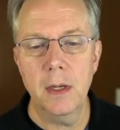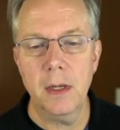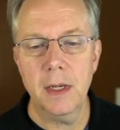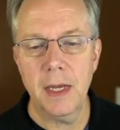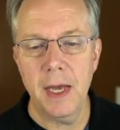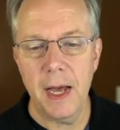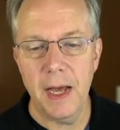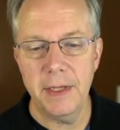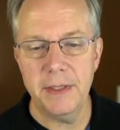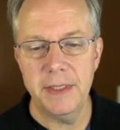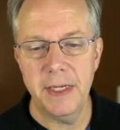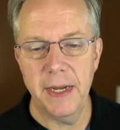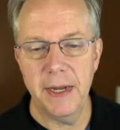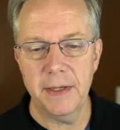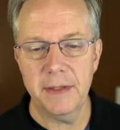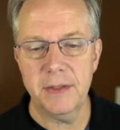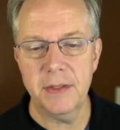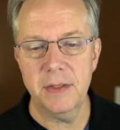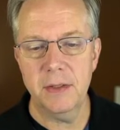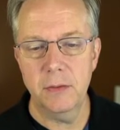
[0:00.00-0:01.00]

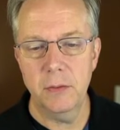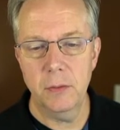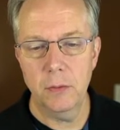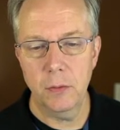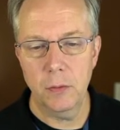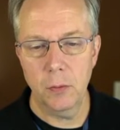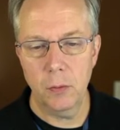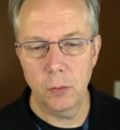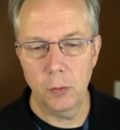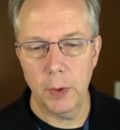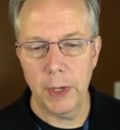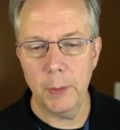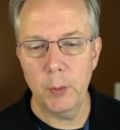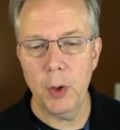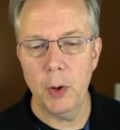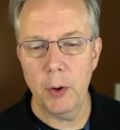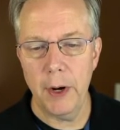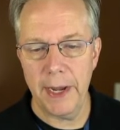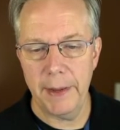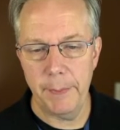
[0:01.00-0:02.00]
context, right
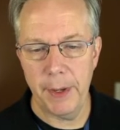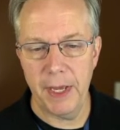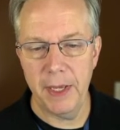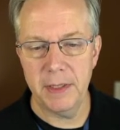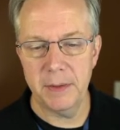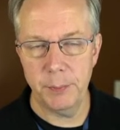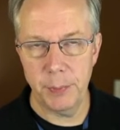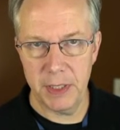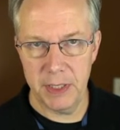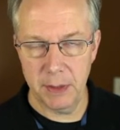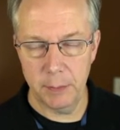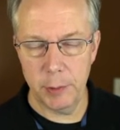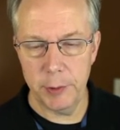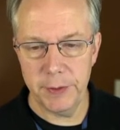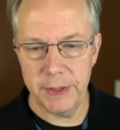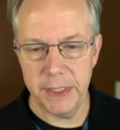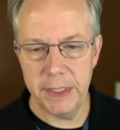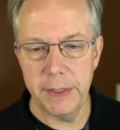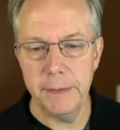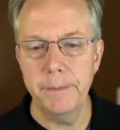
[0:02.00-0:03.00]
where I'm at, P W
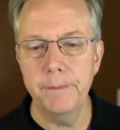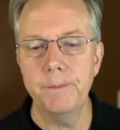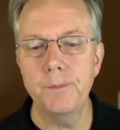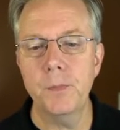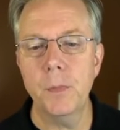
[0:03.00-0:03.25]
D,